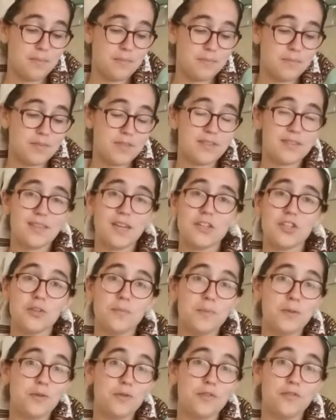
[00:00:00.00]
Such a
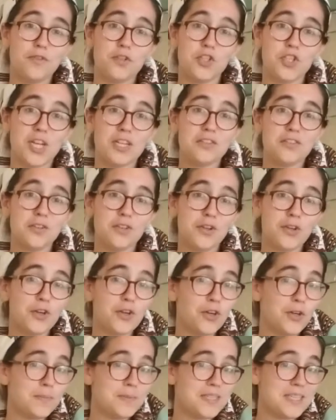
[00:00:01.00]
beautiful, gentle
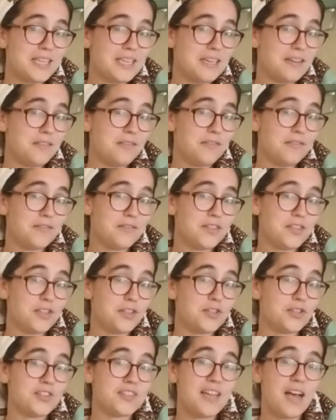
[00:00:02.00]
herb to give to
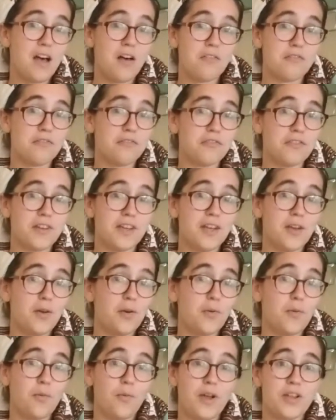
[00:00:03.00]
yourself
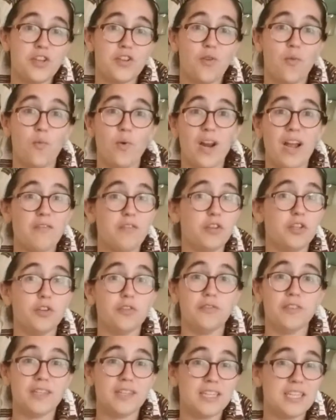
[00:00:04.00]
whenever
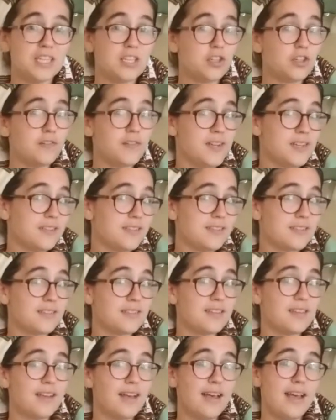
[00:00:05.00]
you're feeling
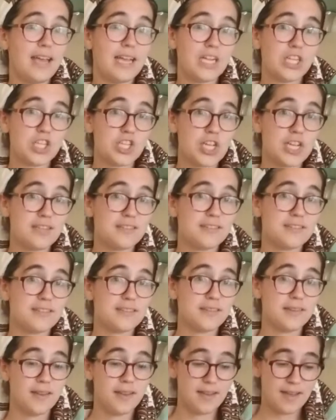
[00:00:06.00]
nervous,
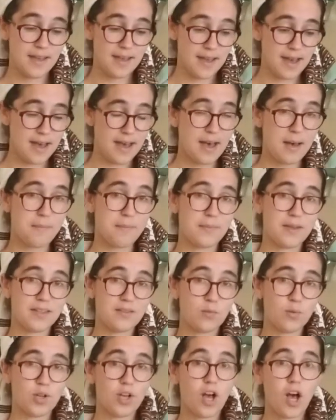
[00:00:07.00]
anxious.
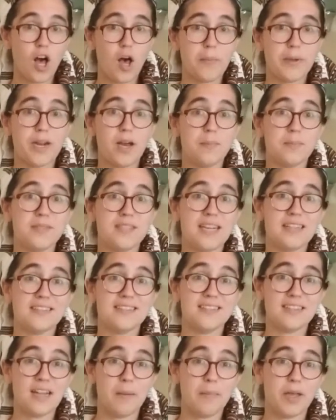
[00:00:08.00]
Will calm an upset
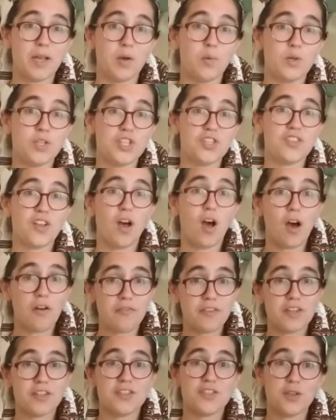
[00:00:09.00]
stomach, which is
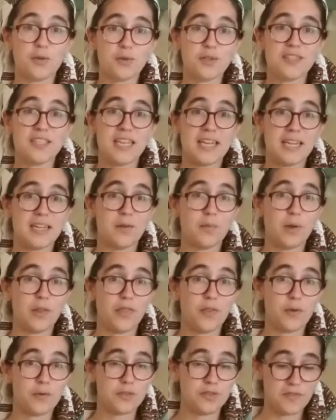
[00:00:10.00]
often associated with
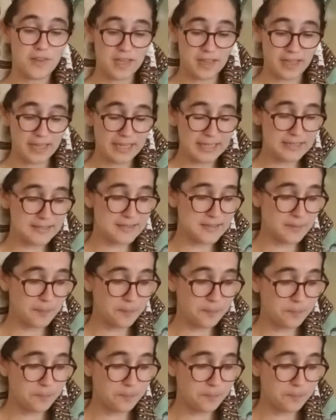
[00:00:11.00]
those feelings.